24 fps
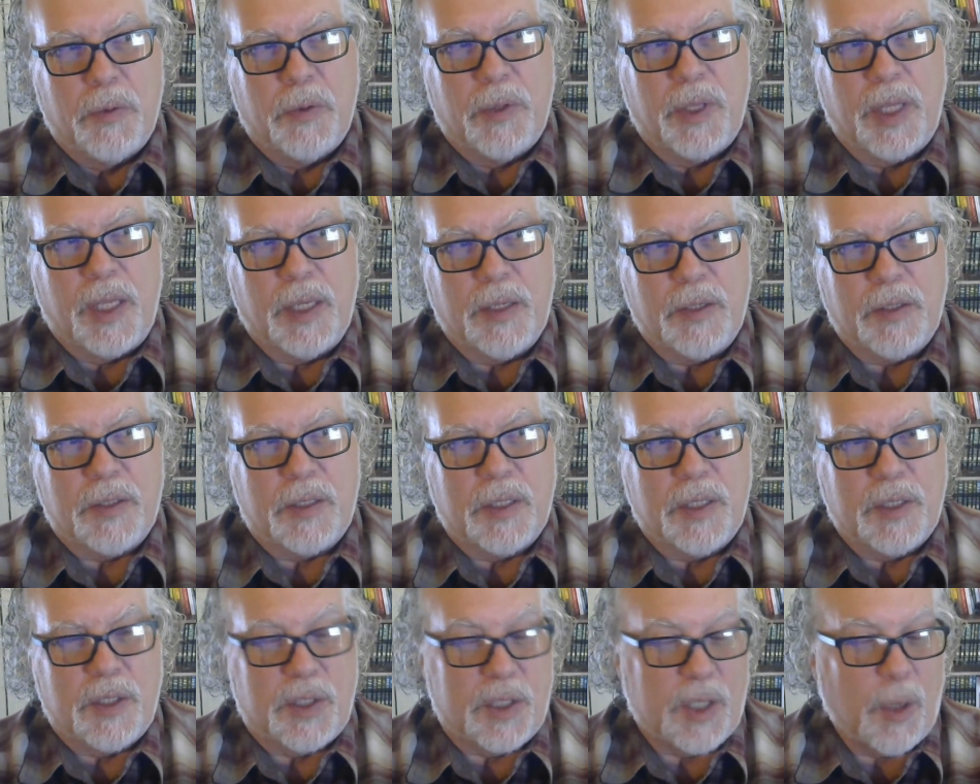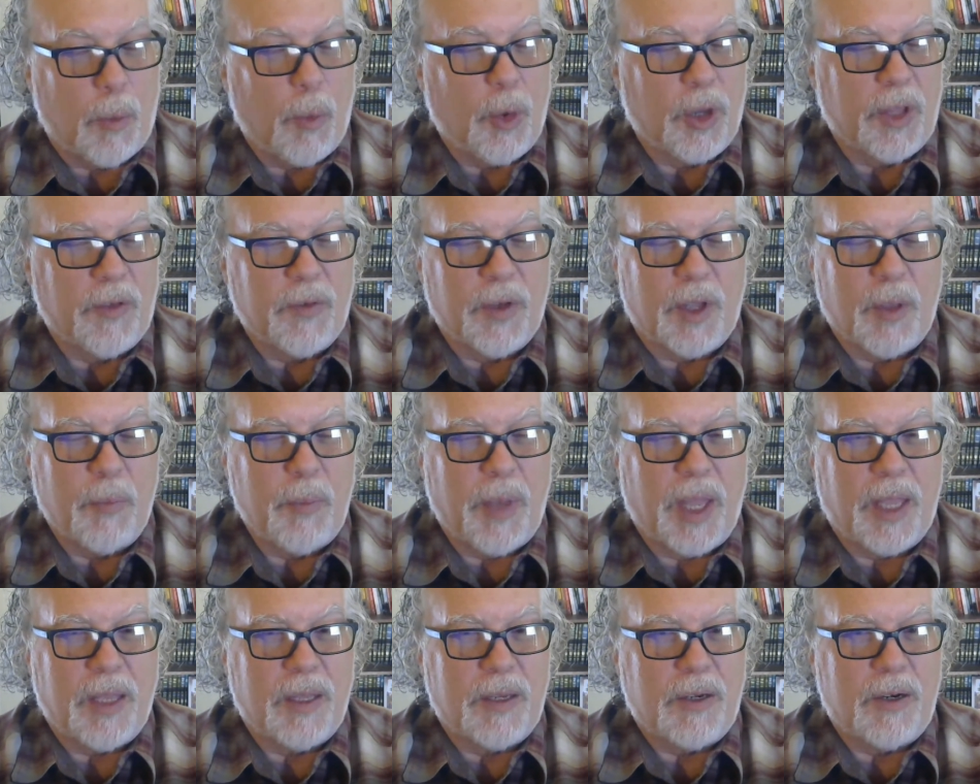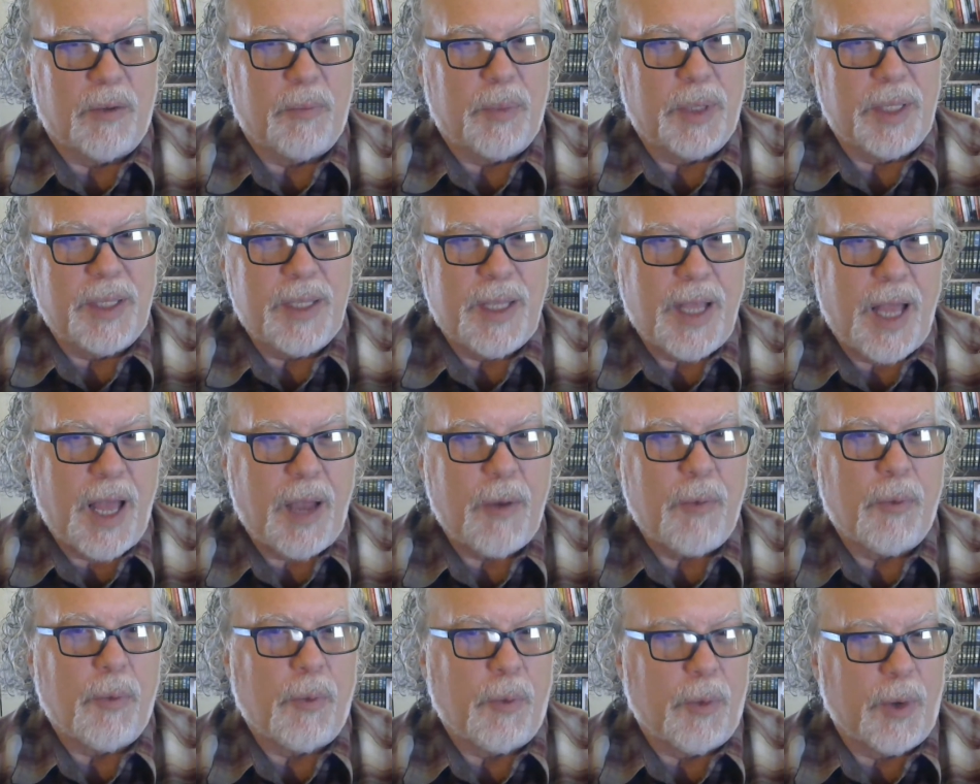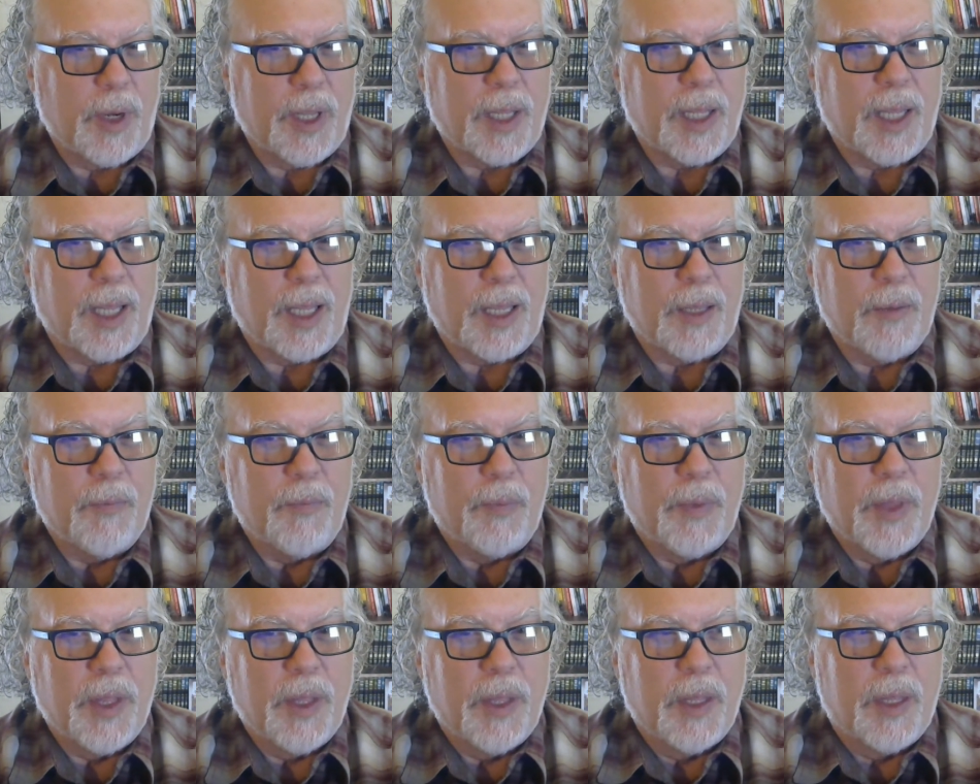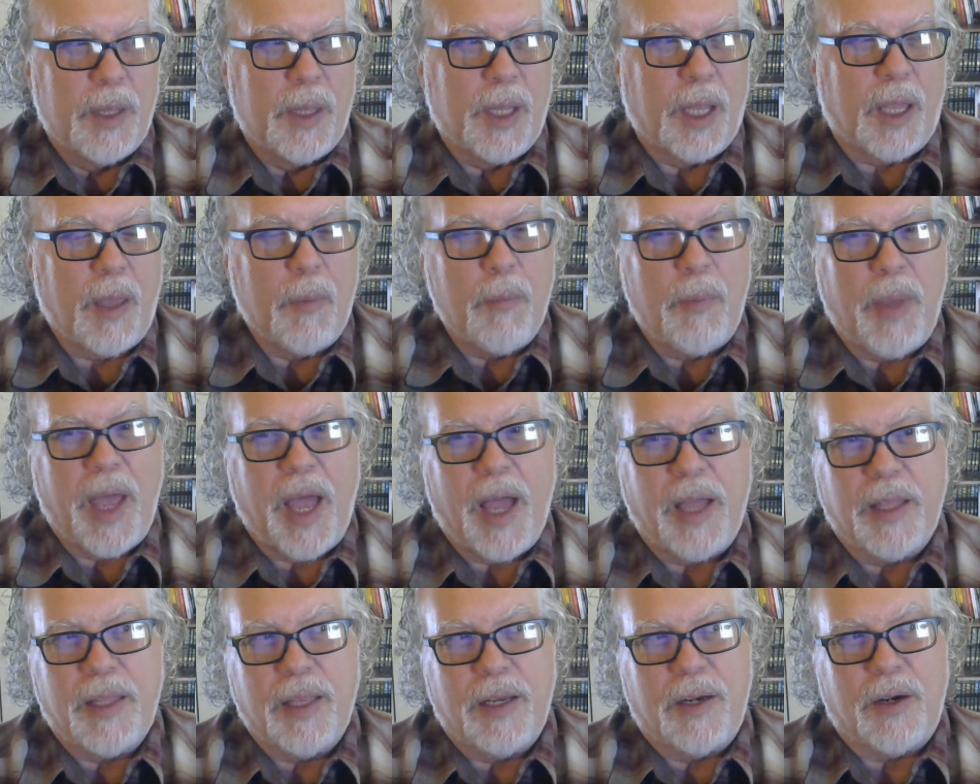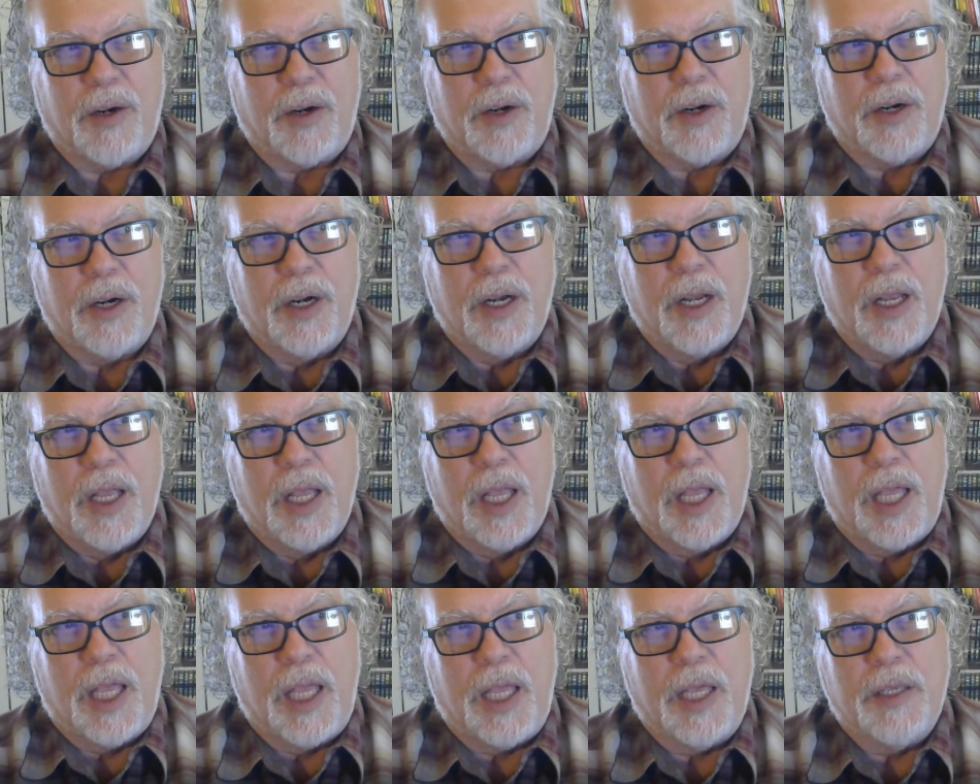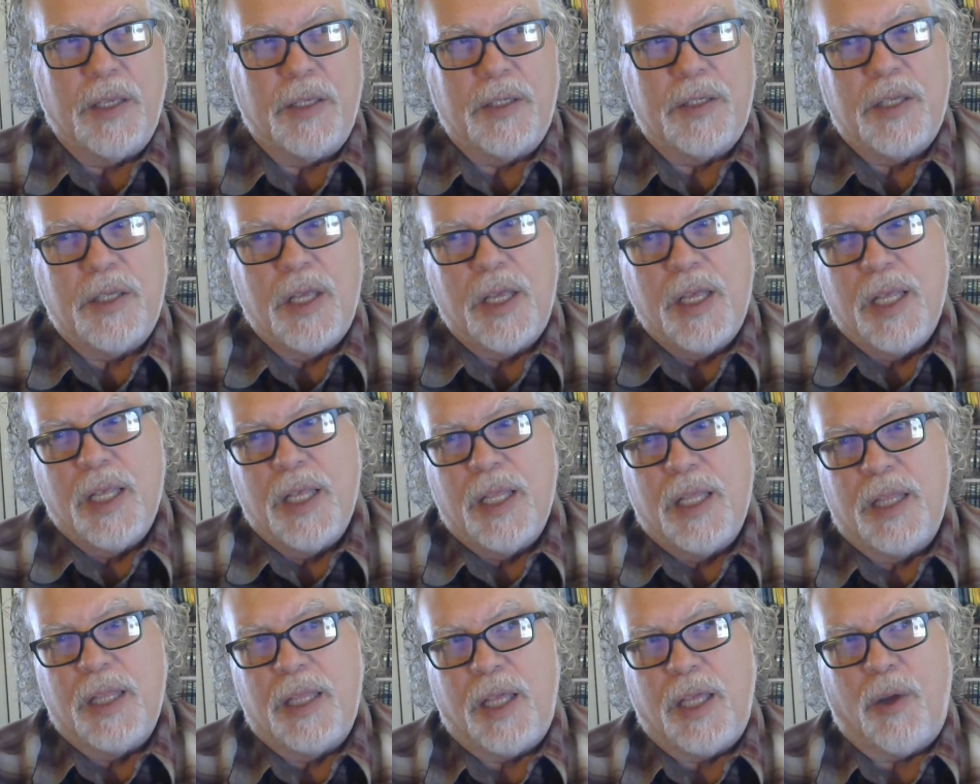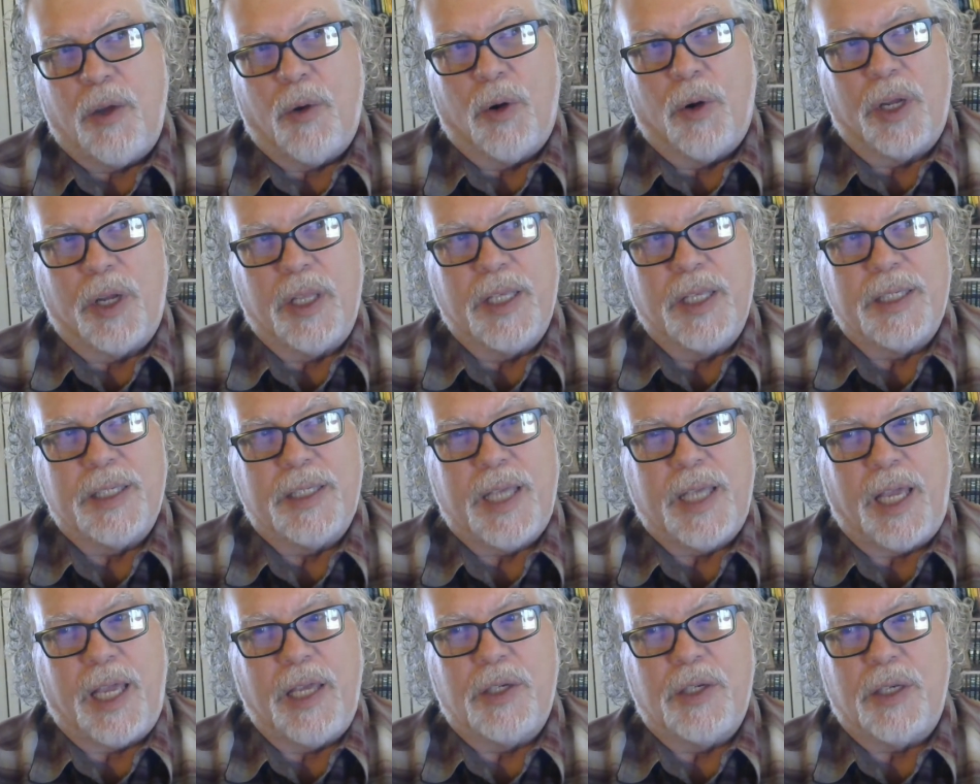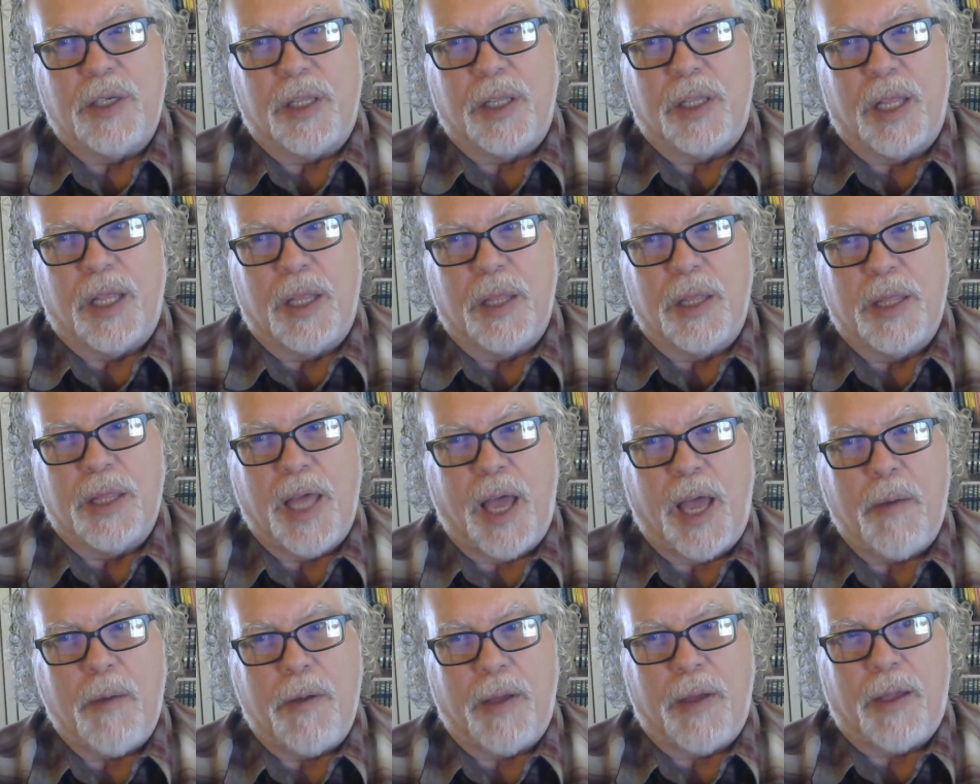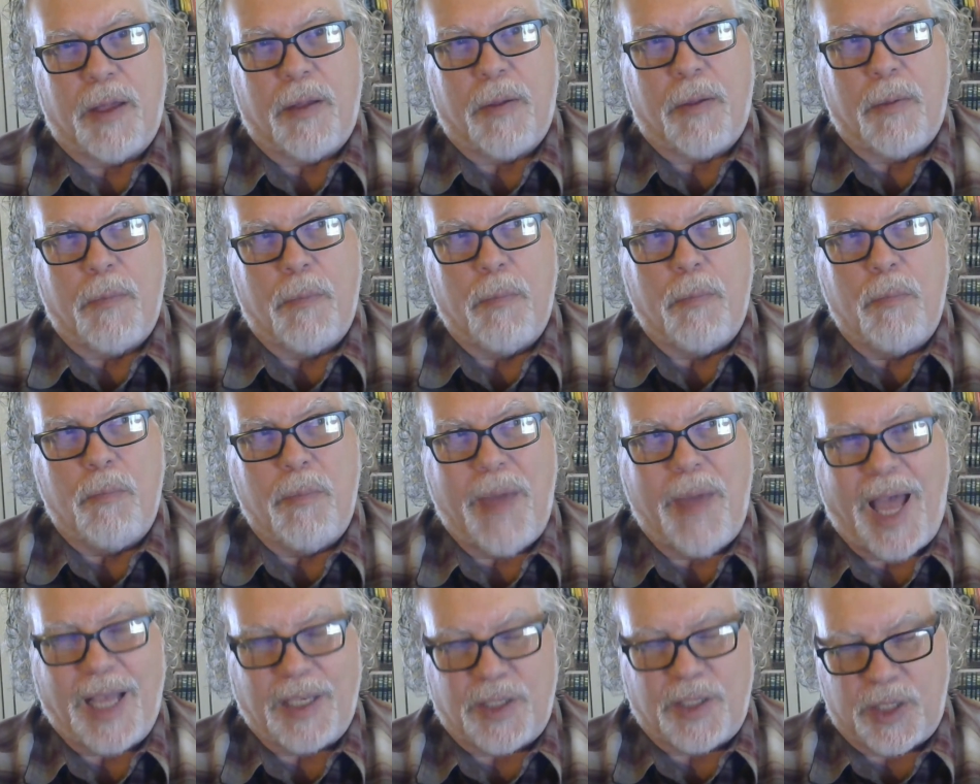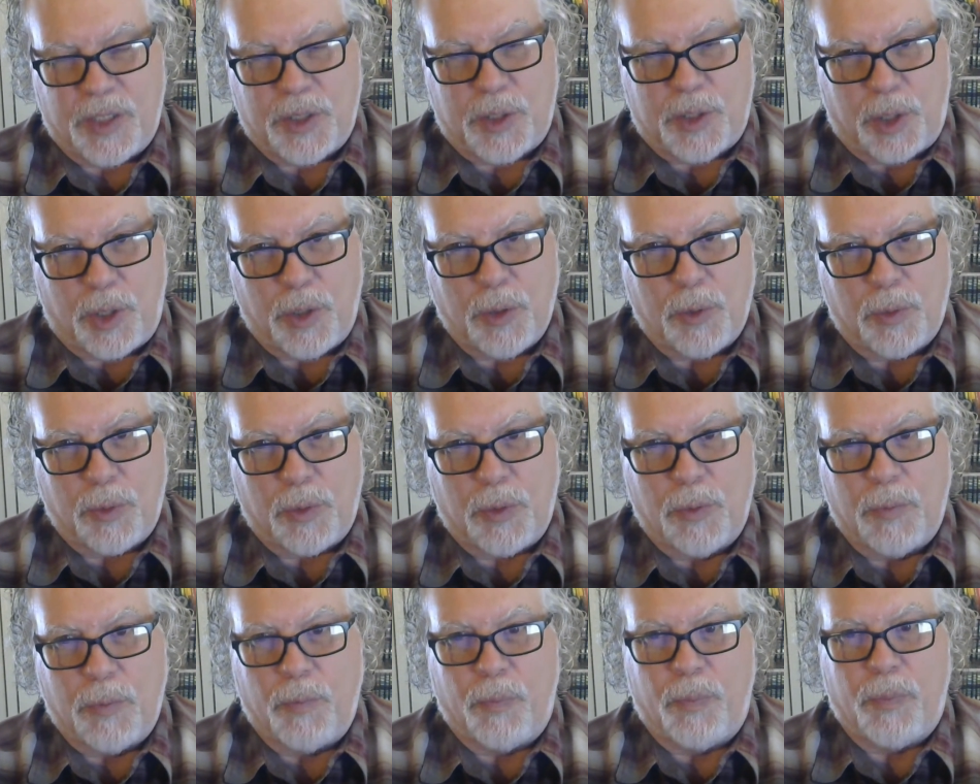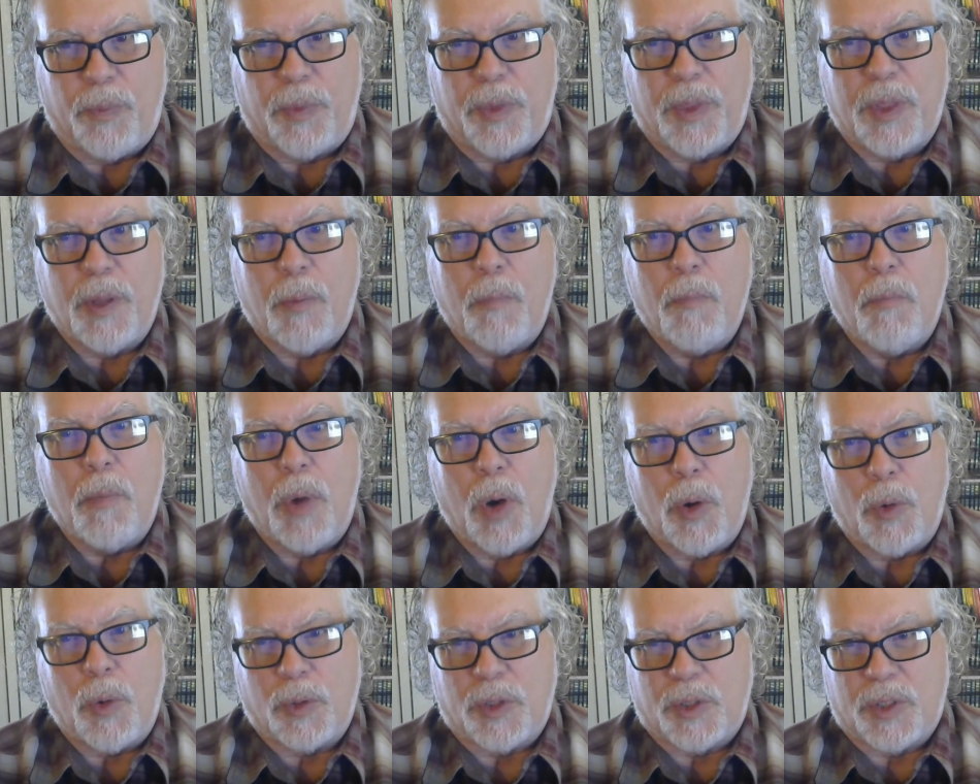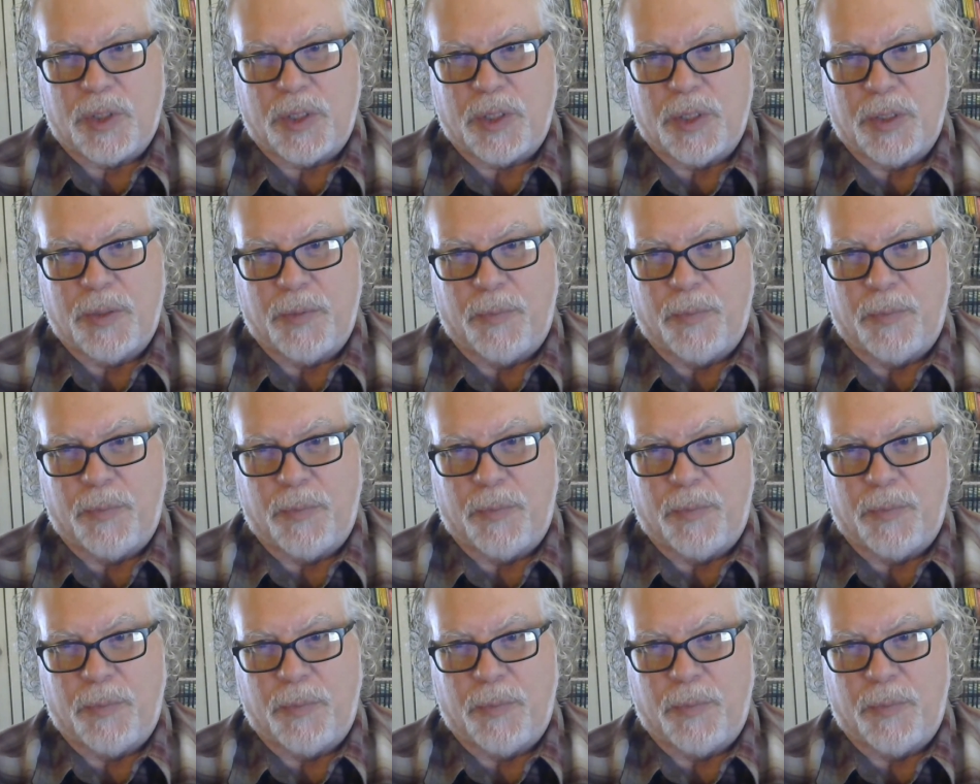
is somewhat of a competitor, but not really. The competitor is the organization that matches you the most,